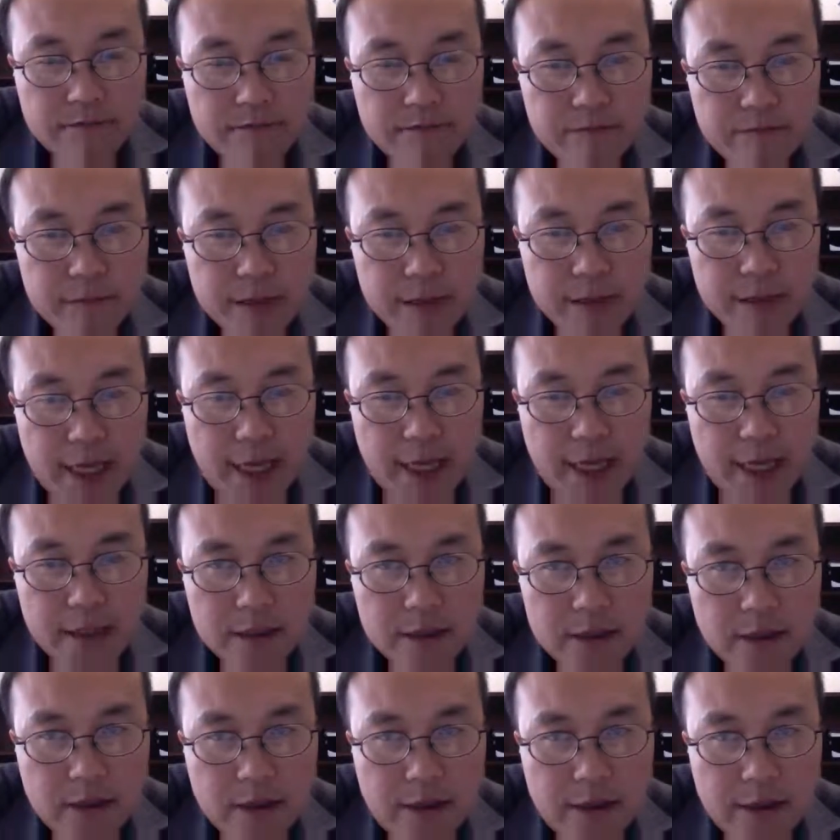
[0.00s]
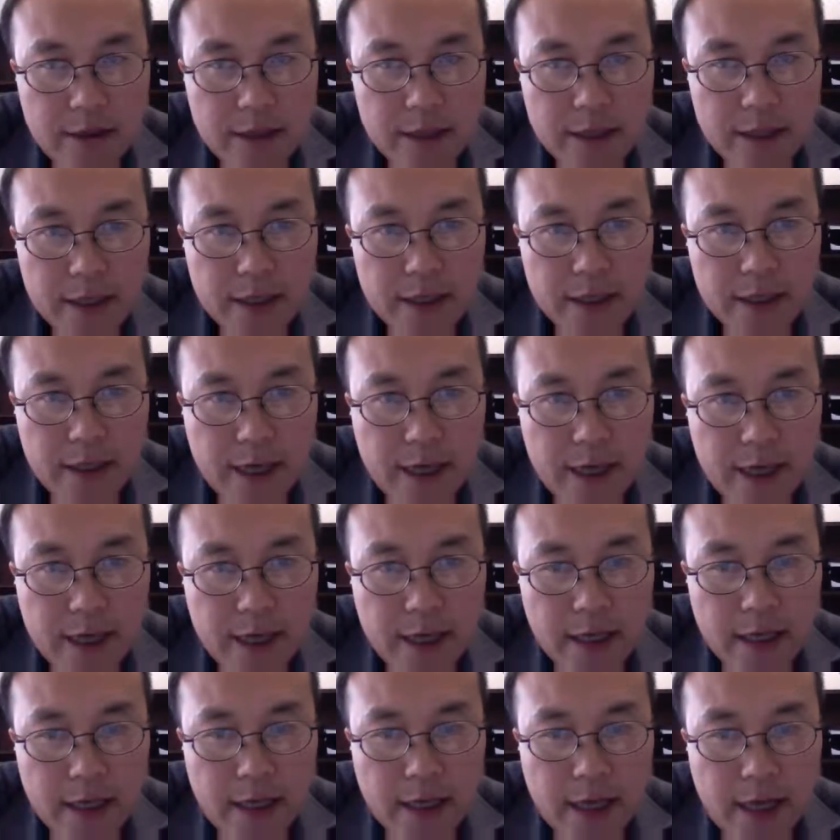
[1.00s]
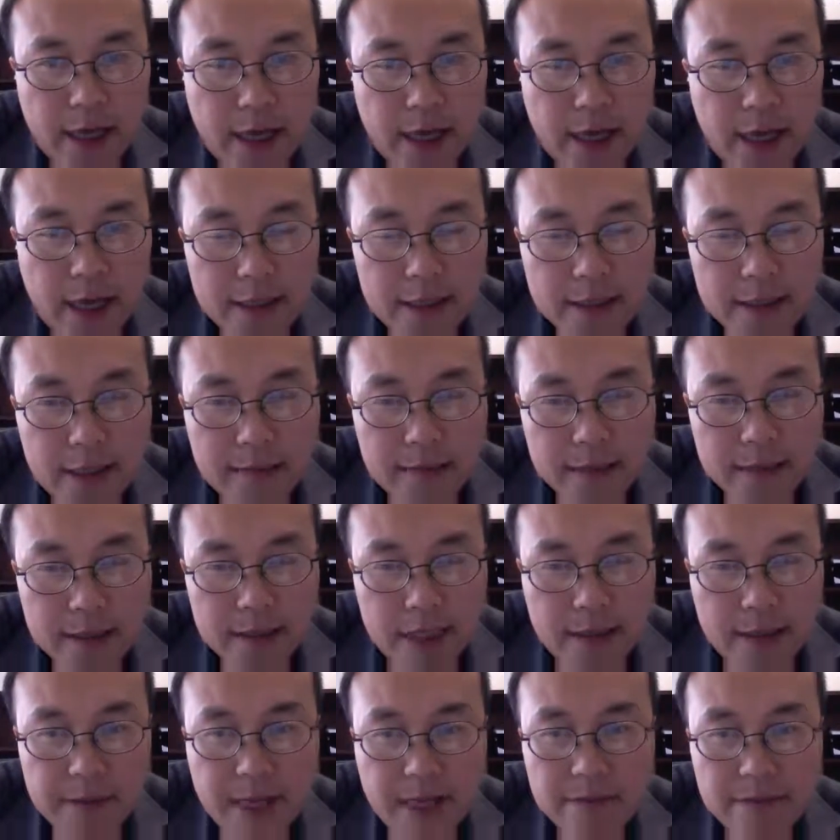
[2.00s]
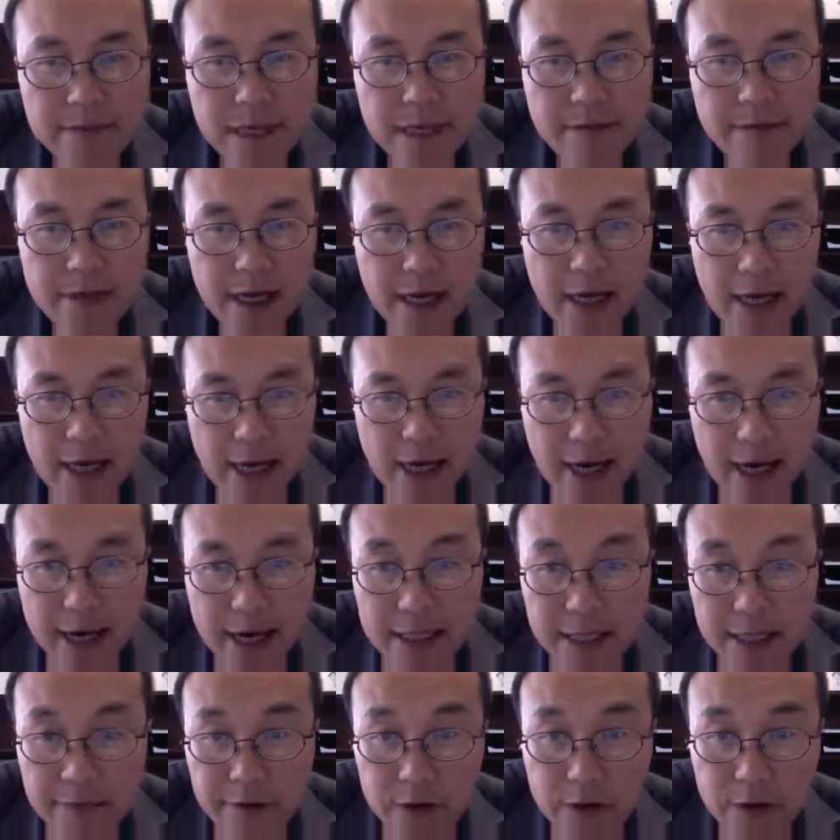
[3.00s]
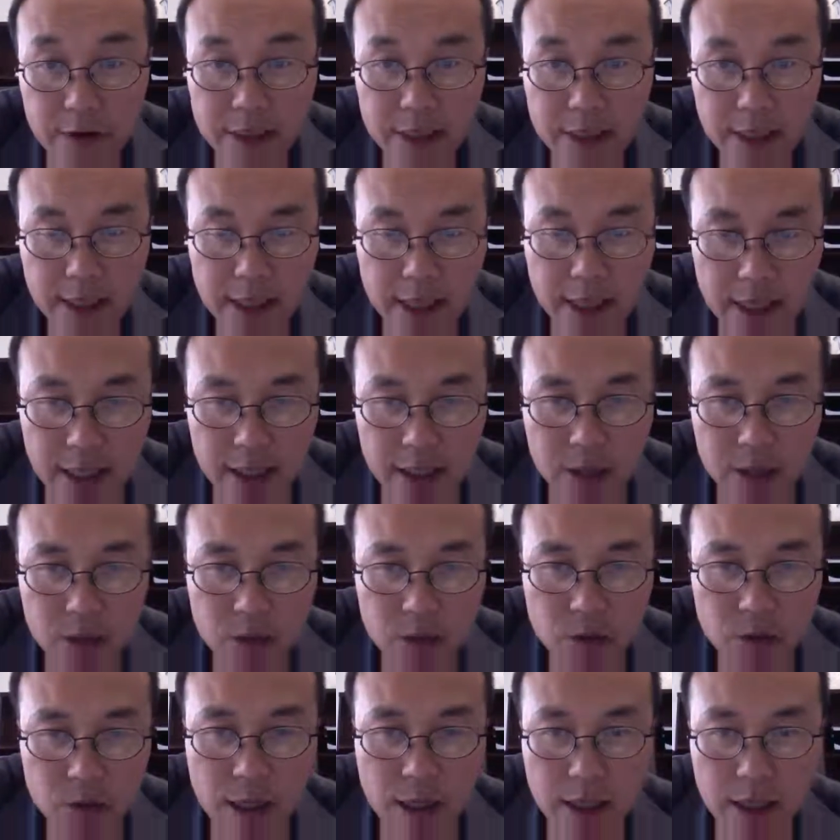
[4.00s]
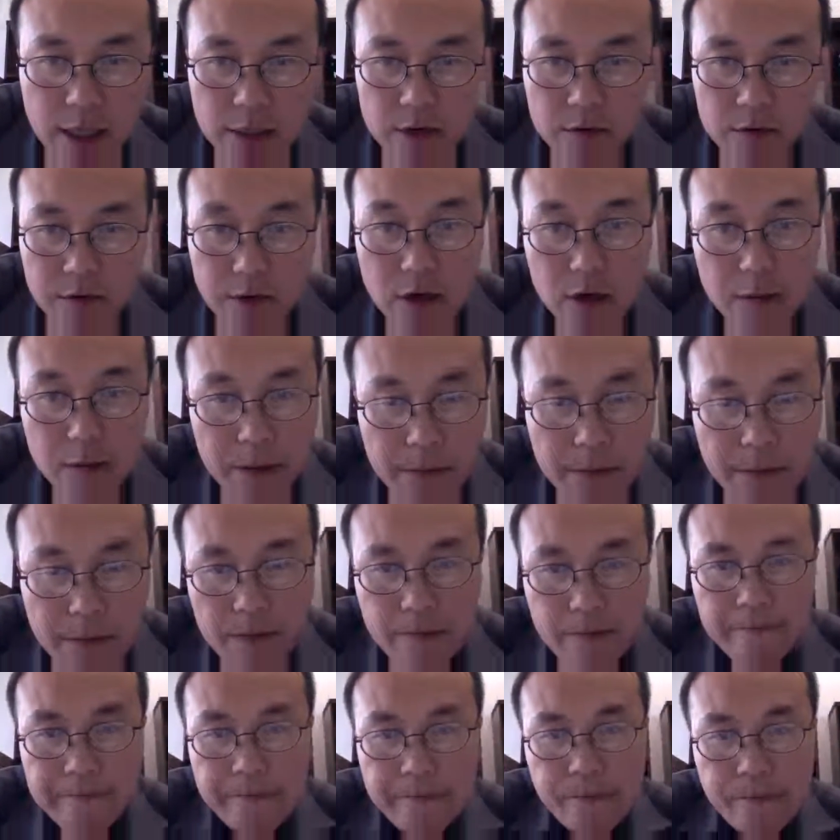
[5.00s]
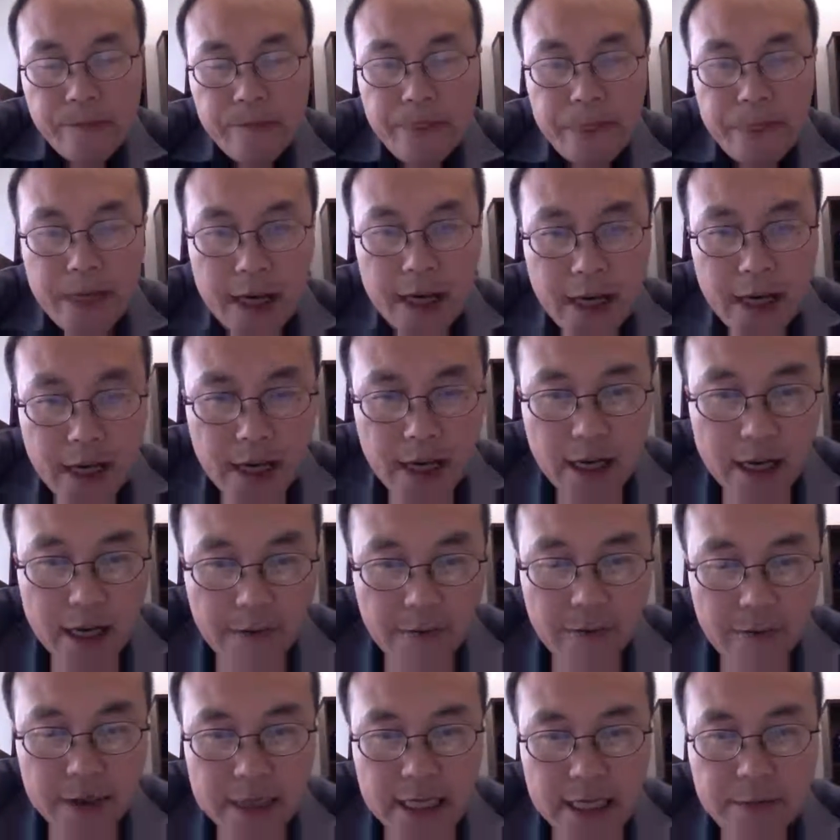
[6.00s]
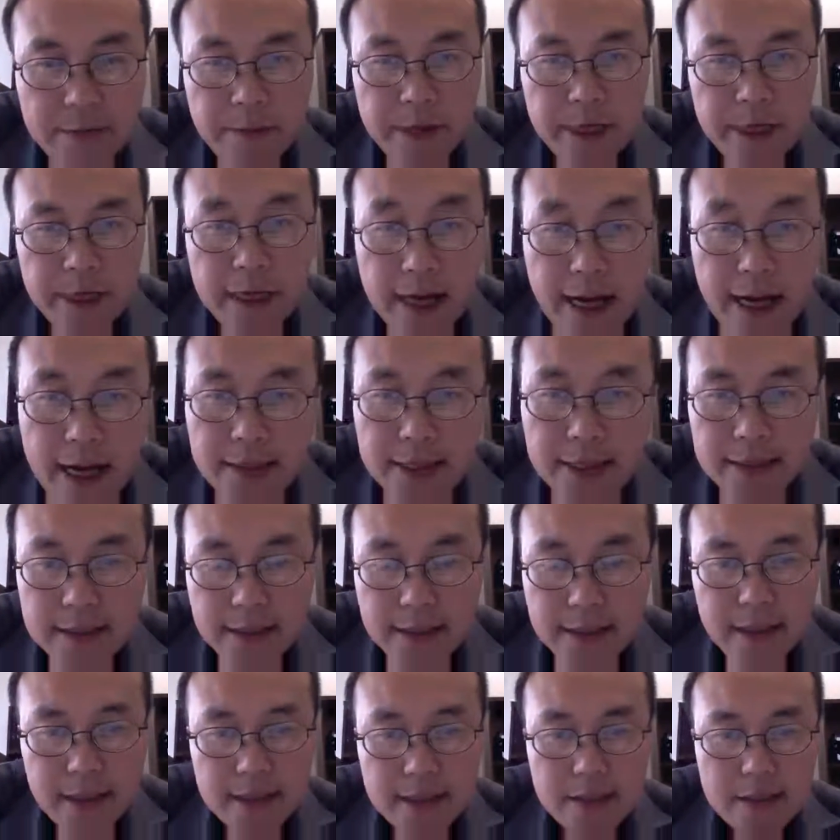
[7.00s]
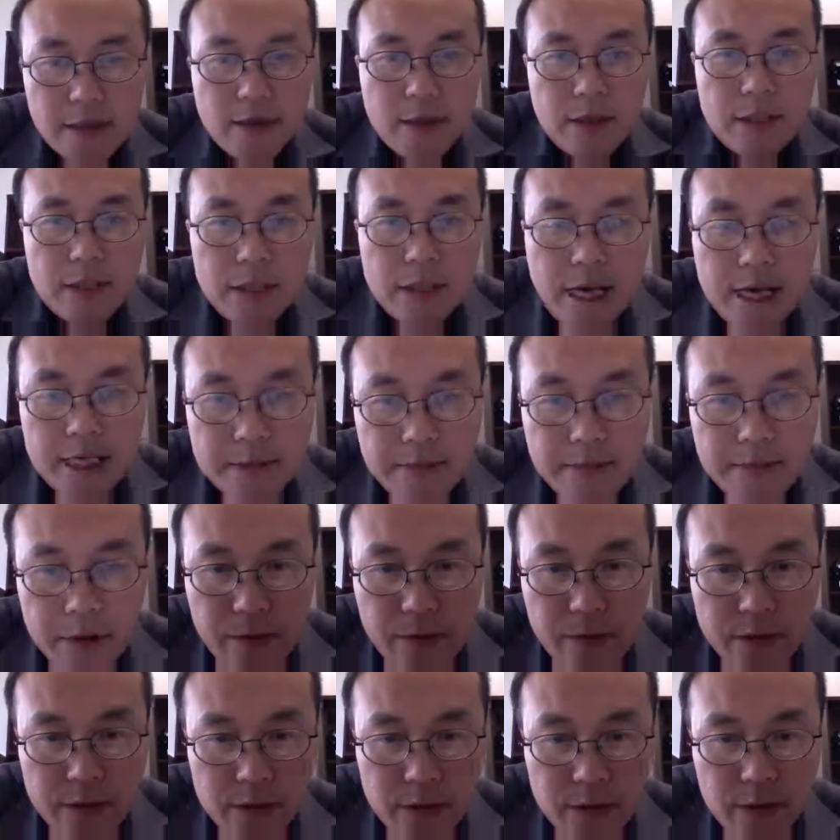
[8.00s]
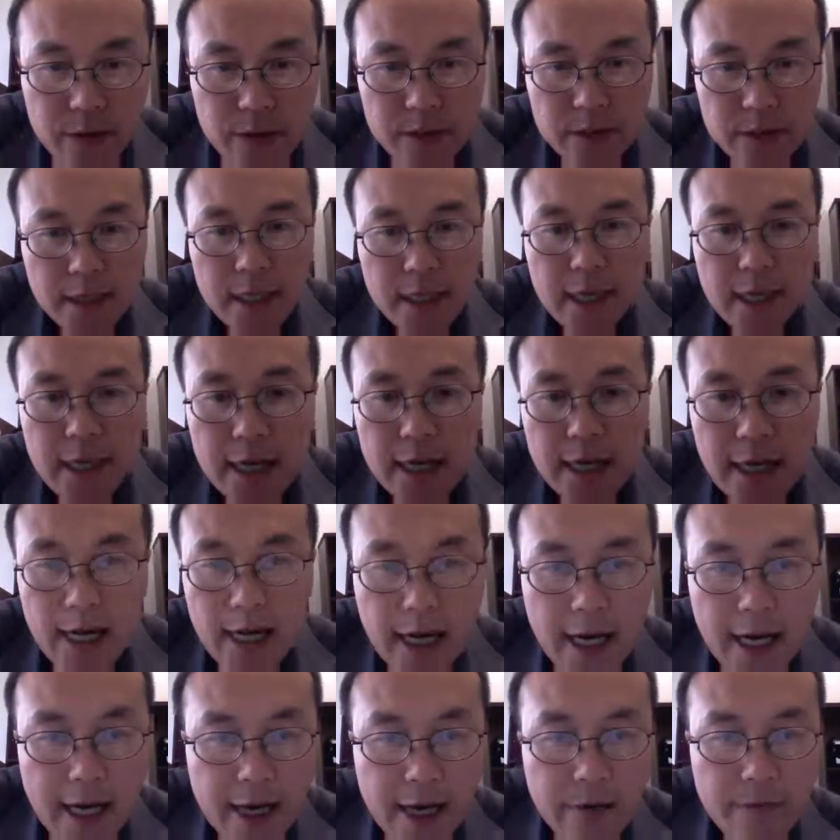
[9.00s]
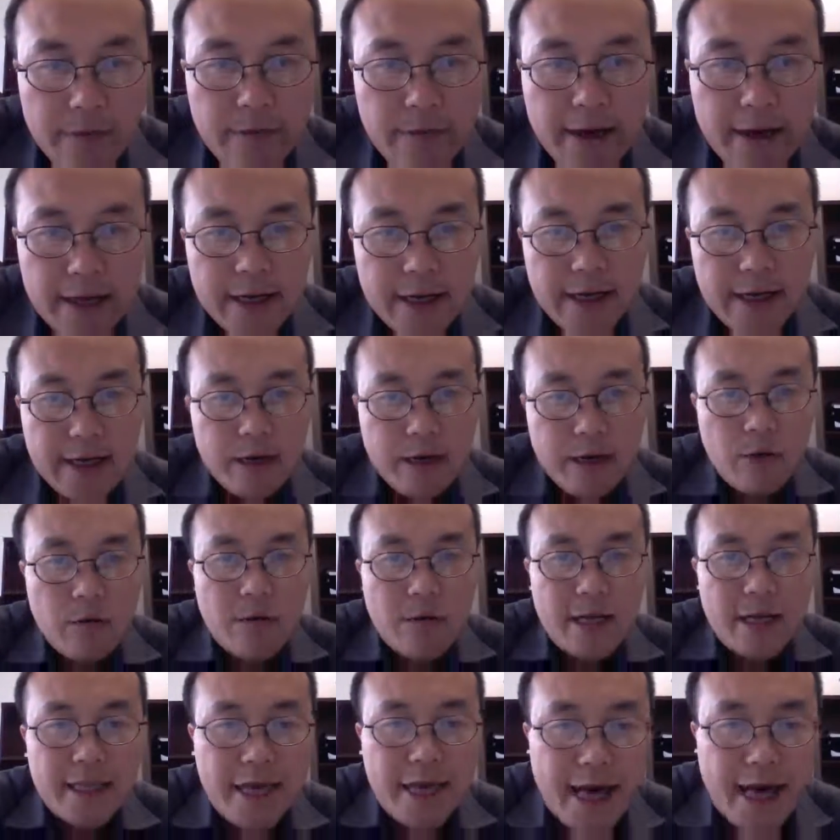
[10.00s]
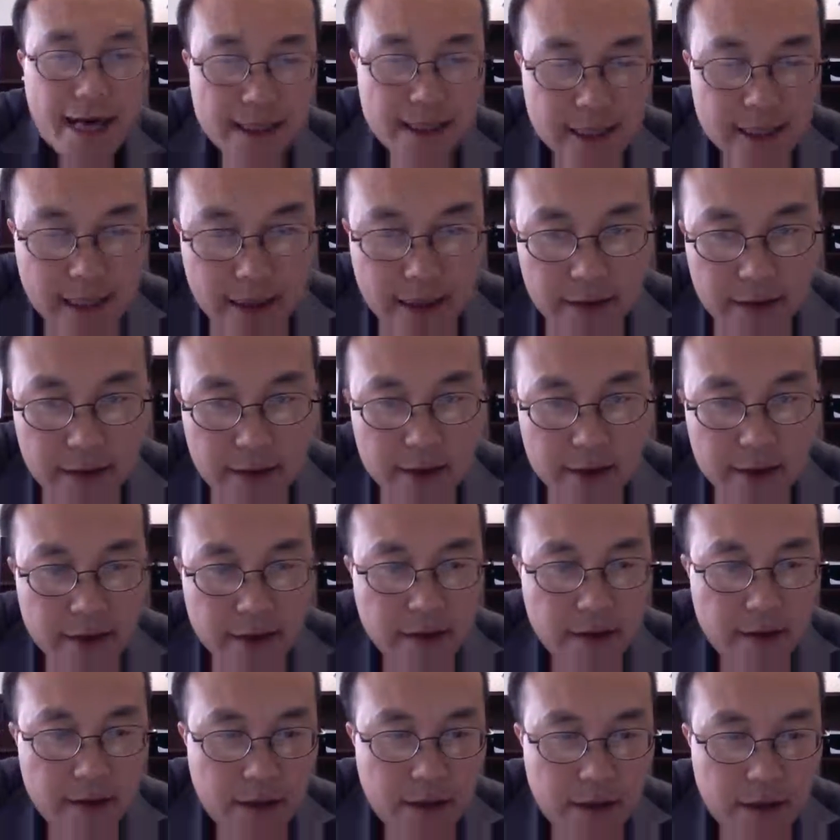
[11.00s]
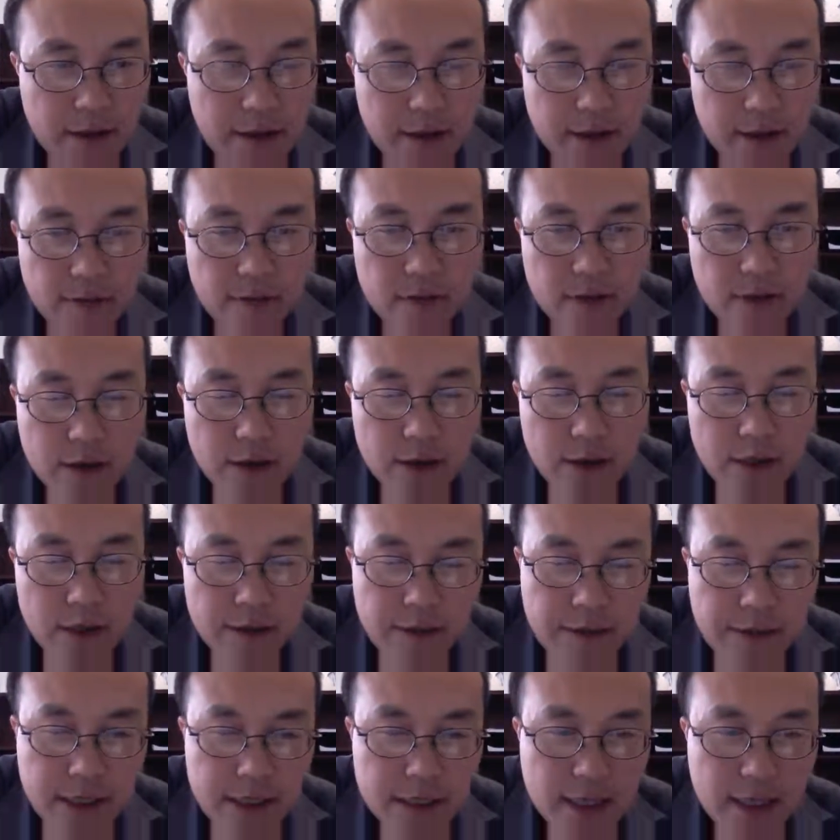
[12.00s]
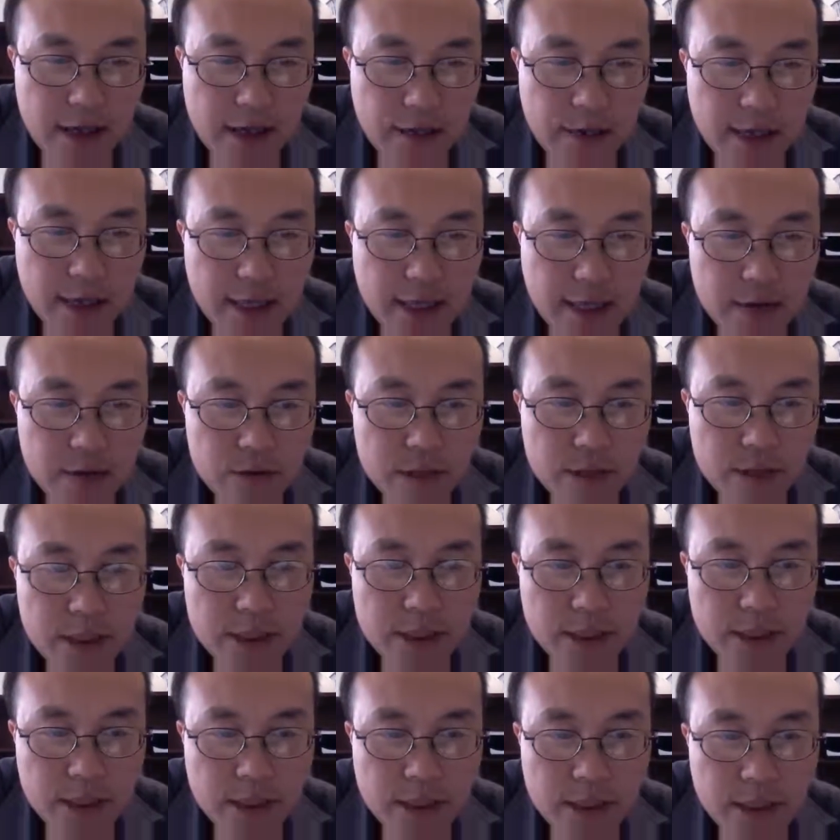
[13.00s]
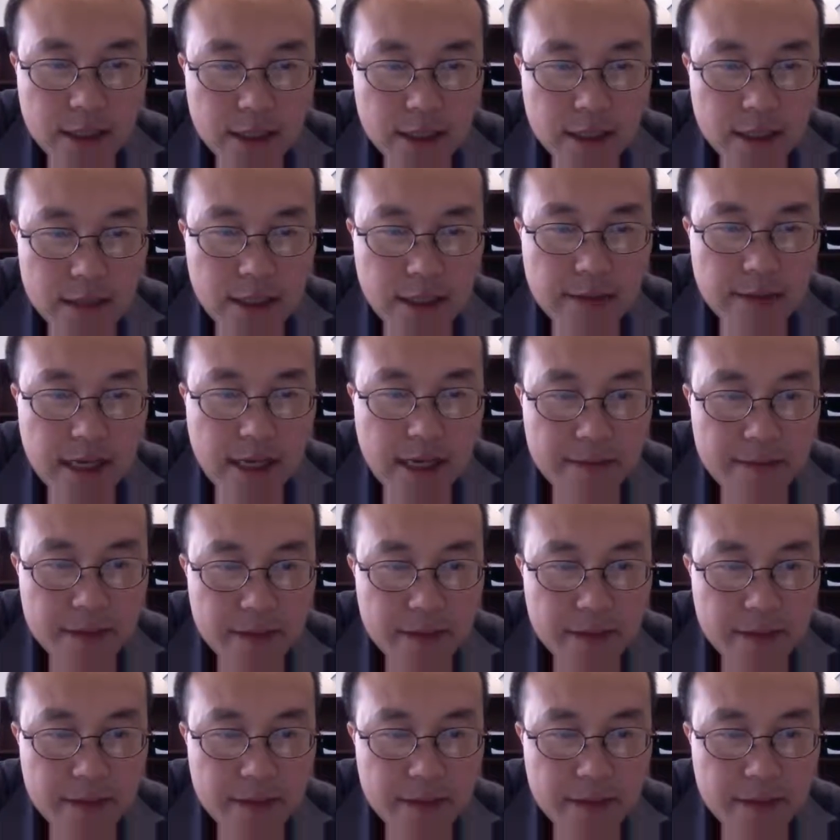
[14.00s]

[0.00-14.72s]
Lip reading: yeah, so I think I had sometimes I had difficult and to follow people. For example, in class, students ask me questions. I vaguely know what they're asking, but I really couldn't, and sometimes